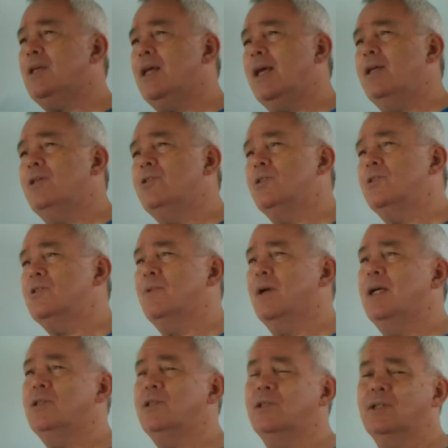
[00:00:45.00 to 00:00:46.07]
of tangents
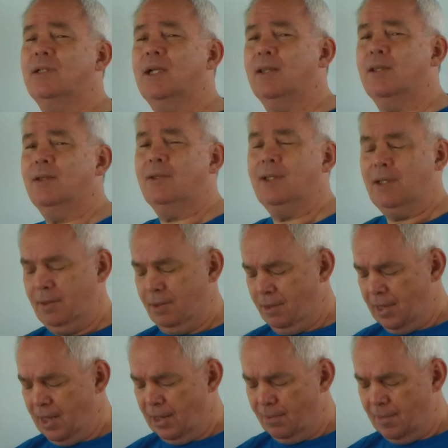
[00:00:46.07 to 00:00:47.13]
raises another thing,
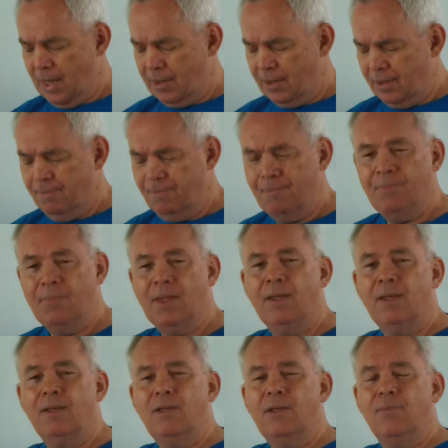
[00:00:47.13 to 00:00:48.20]
another matter.
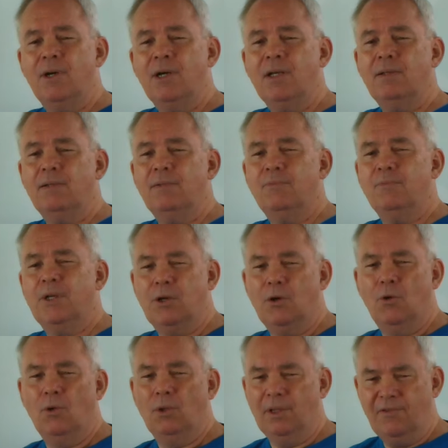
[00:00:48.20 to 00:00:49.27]
You might
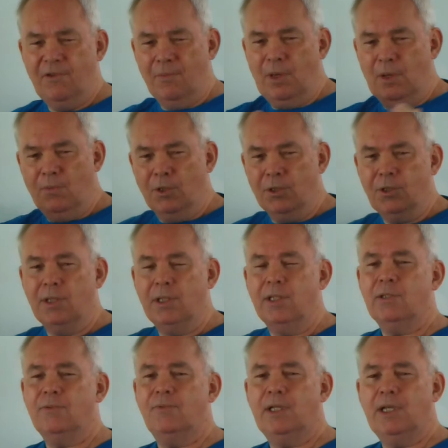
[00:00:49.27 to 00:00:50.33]
recall, if you've been watching
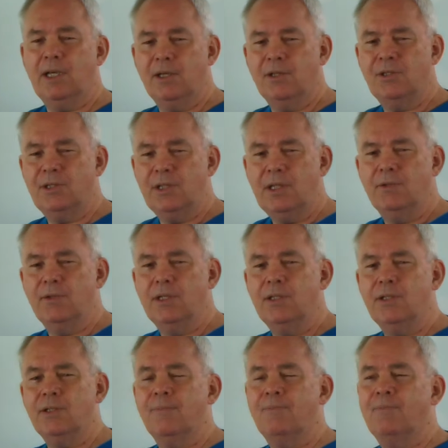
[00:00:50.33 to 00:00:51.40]
this video
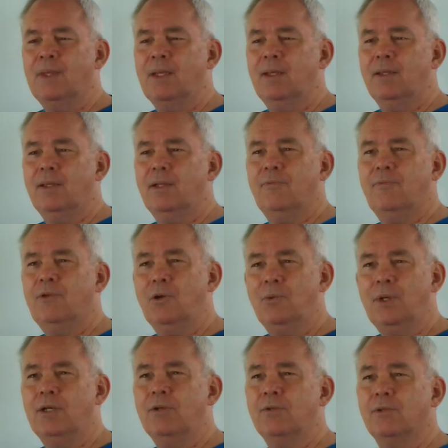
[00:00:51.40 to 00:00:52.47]
series, that a
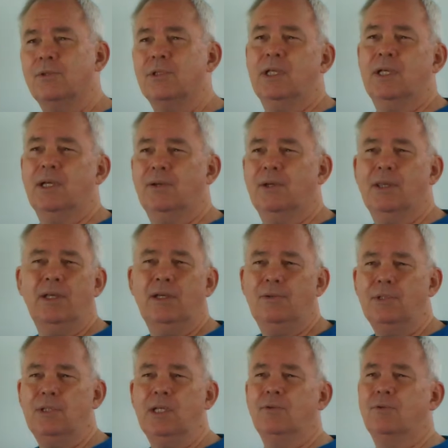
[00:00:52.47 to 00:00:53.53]
few integrals ago, I think
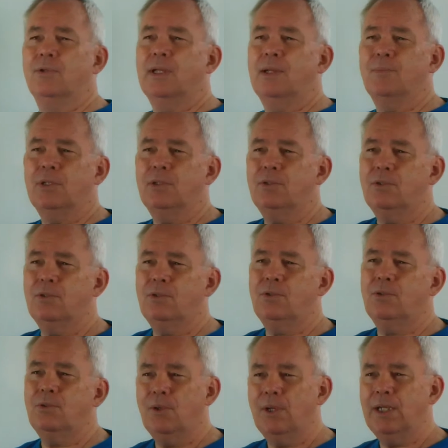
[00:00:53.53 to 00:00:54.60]
it was integral number
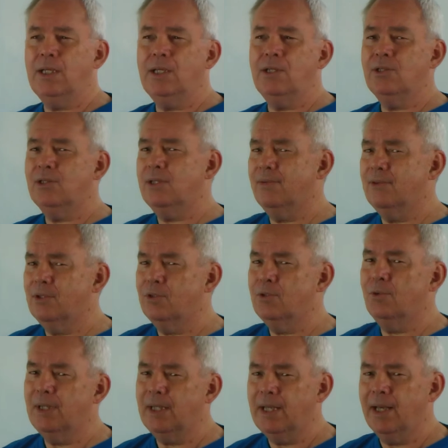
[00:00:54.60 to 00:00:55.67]
27 or
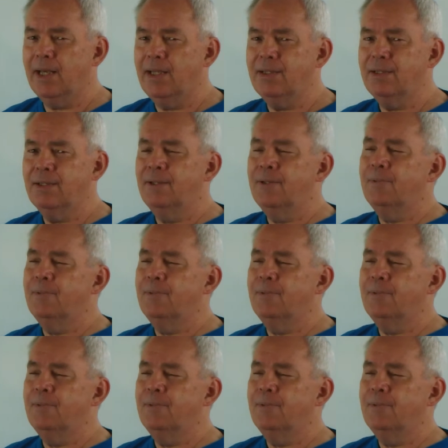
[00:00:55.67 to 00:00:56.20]
28,